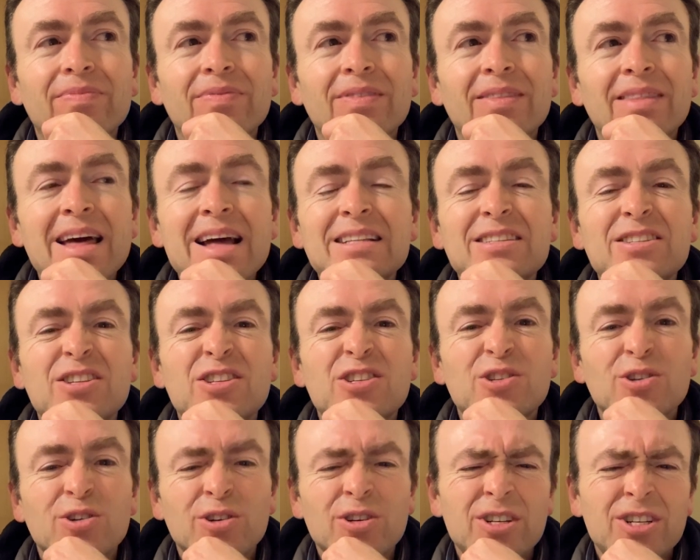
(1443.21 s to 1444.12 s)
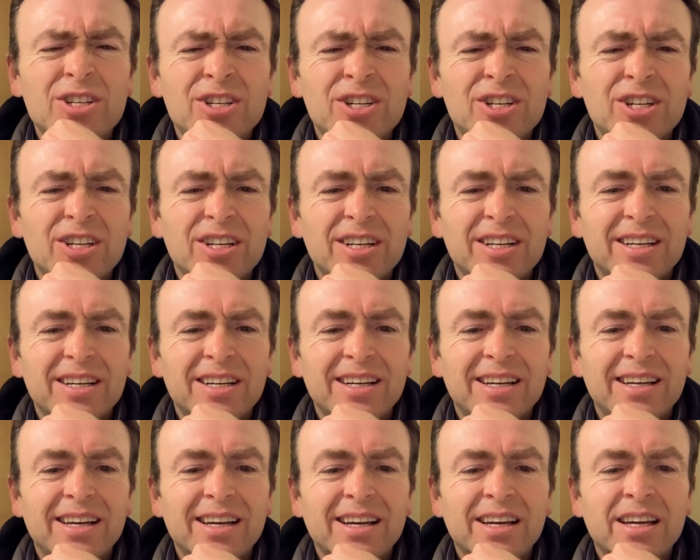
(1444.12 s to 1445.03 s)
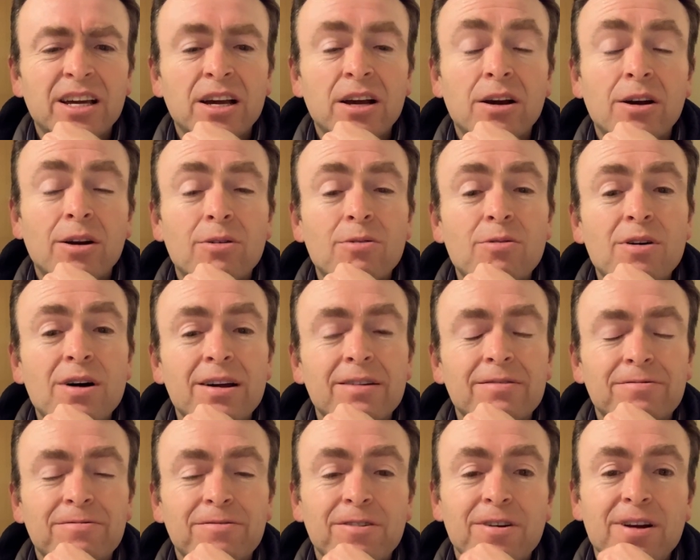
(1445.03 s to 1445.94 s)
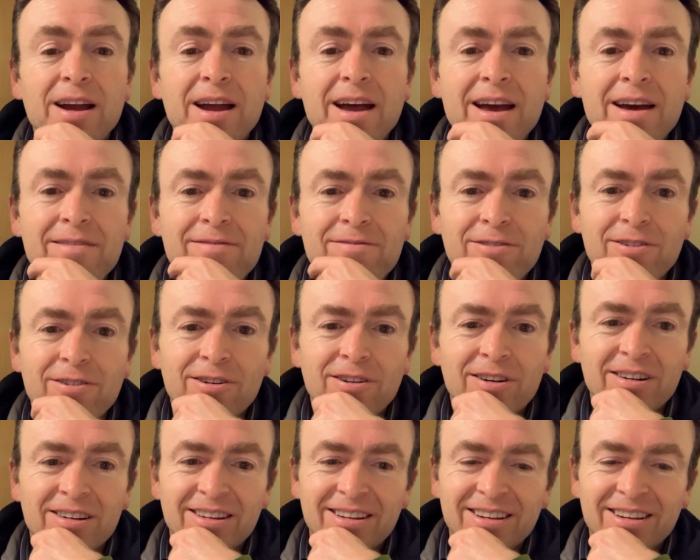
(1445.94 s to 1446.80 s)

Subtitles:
that search could go on forever.